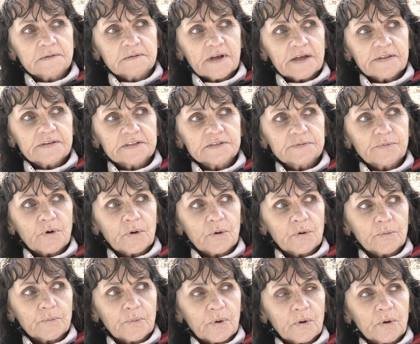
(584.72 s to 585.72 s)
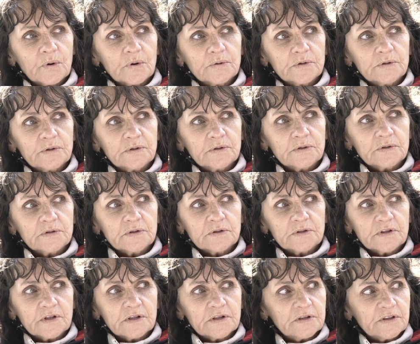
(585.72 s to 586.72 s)
Nothing's more important
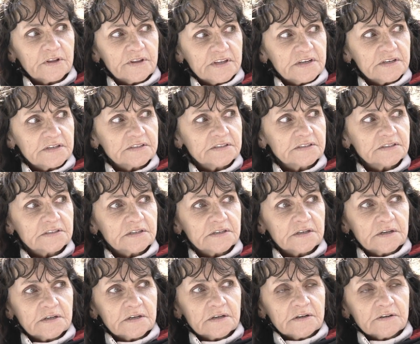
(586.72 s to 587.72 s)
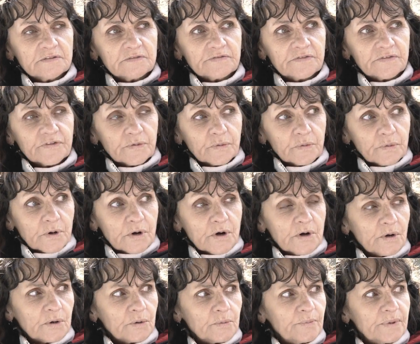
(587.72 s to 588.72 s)
than this for the
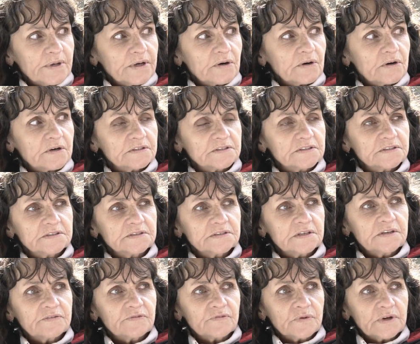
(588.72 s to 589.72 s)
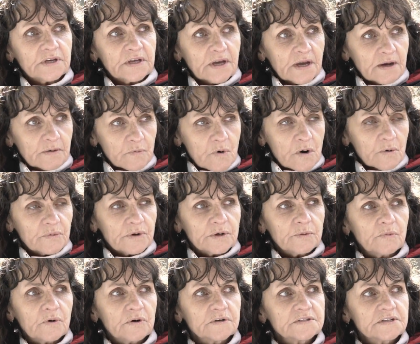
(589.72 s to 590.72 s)
world, because if we get what we
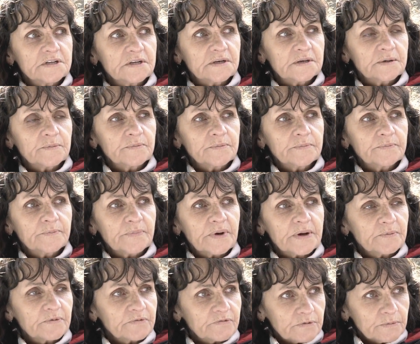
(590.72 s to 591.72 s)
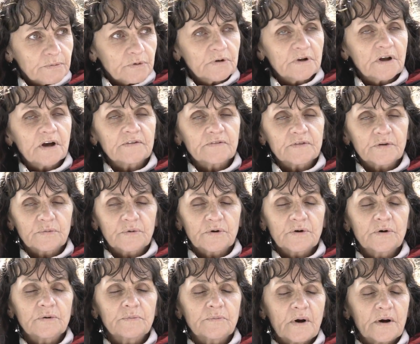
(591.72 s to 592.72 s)
want here, people from all over the
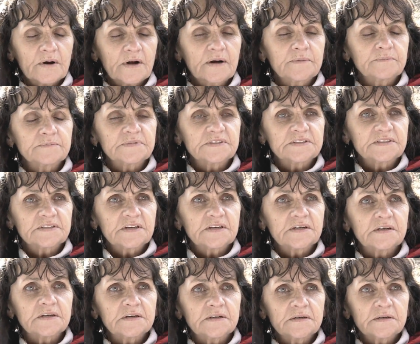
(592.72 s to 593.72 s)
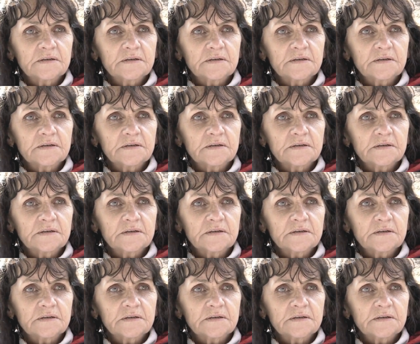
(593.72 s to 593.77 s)
world might come to see